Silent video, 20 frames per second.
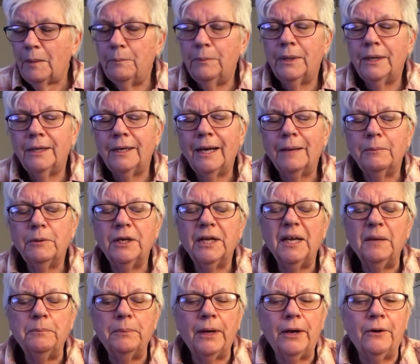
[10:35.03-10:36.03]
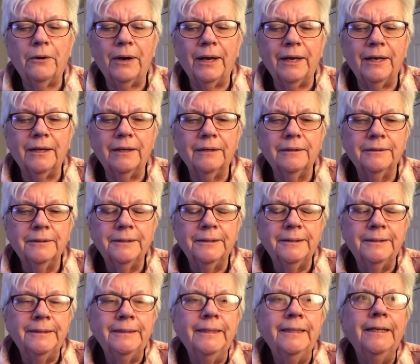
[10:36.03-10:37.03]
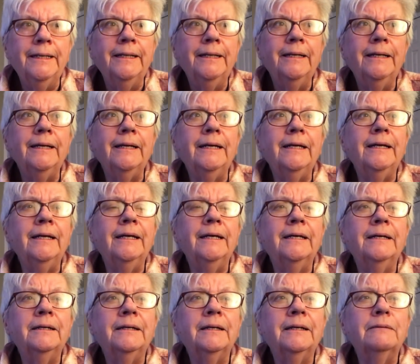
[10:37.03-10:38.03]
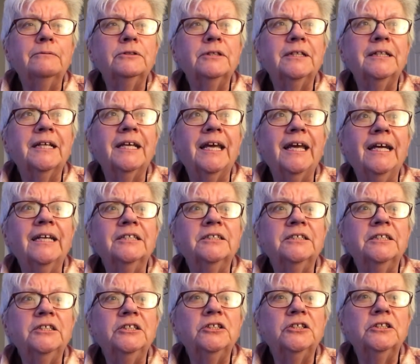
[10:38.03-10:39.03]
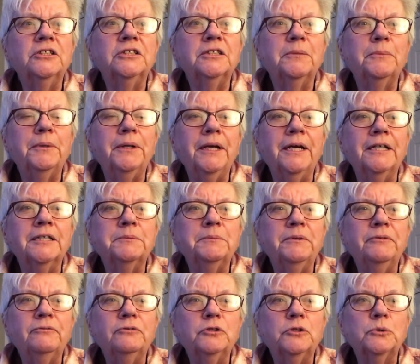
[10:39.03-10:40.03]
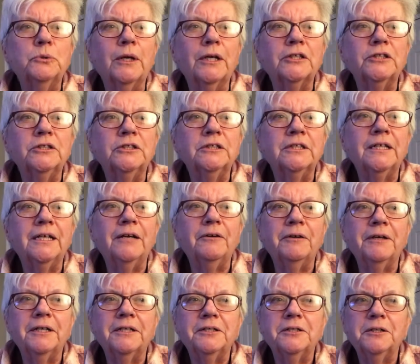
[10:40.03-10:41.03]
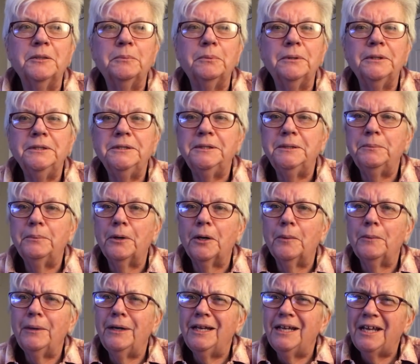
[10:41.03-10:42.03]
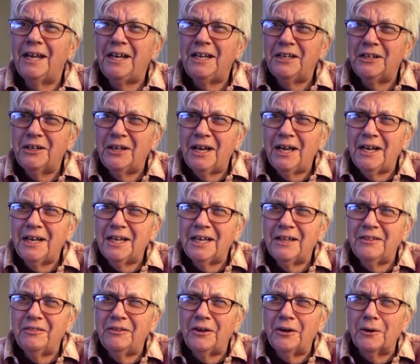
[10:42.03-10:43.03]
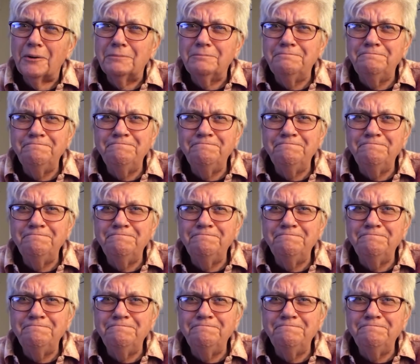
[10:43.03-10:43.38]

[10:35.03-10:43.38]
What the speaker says: But I'm going to get better at it. And I was at the gas station, and somebody asked me for directions on how to get to the police department, and I didn't know how to get there,